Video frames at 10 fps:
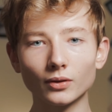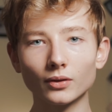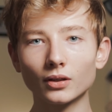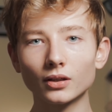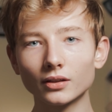
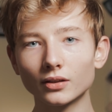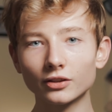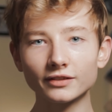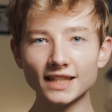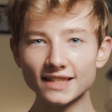
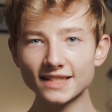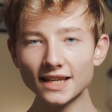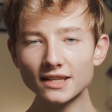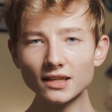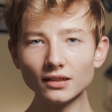dead
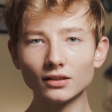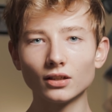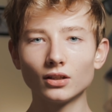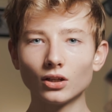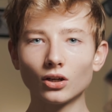center
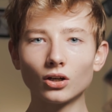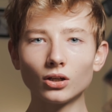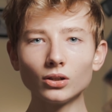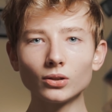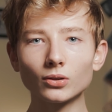
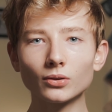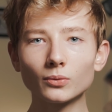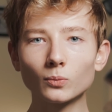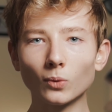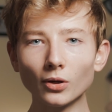or
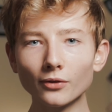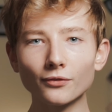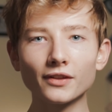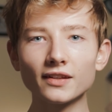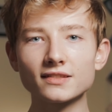on one
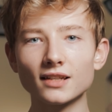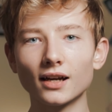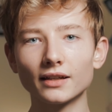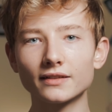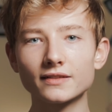of these
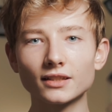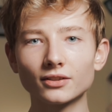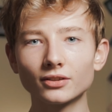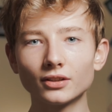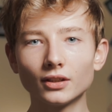lines.
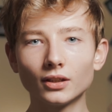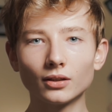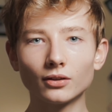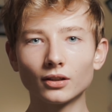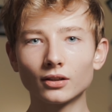So
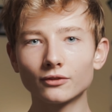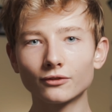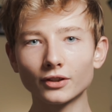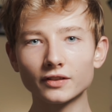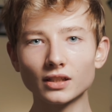
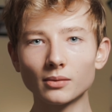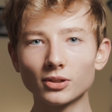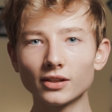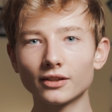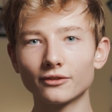for
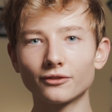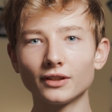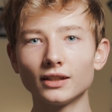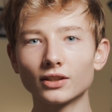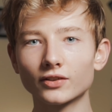example, if
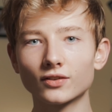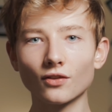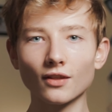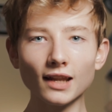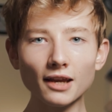he looks to
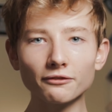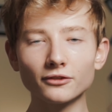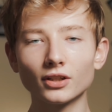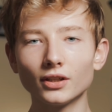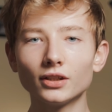the
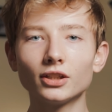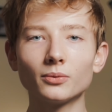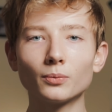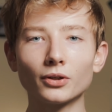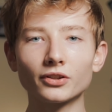left, you
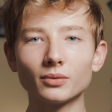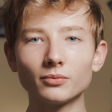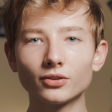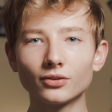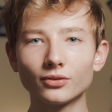want him
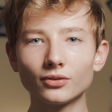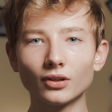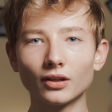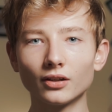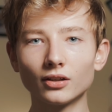to
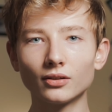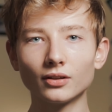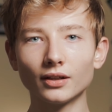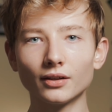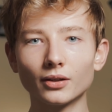
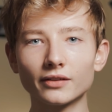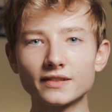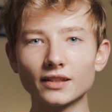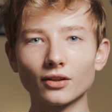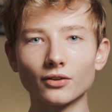
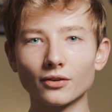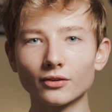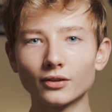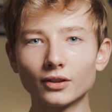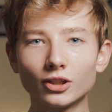sit on
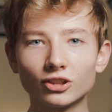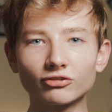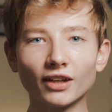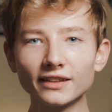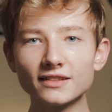the
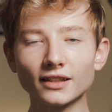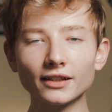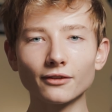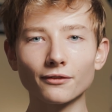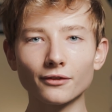right
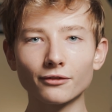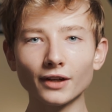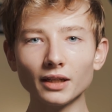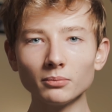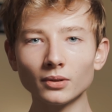side of the
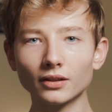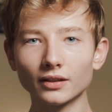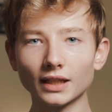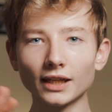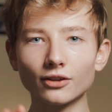frame,
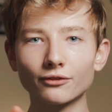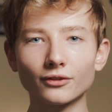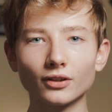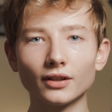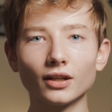kind of
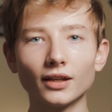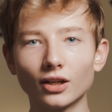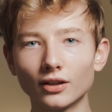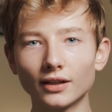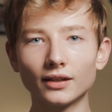
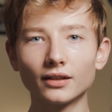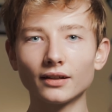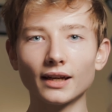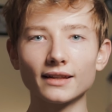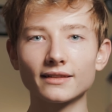
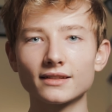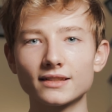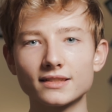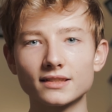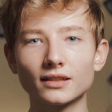at
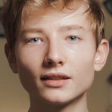this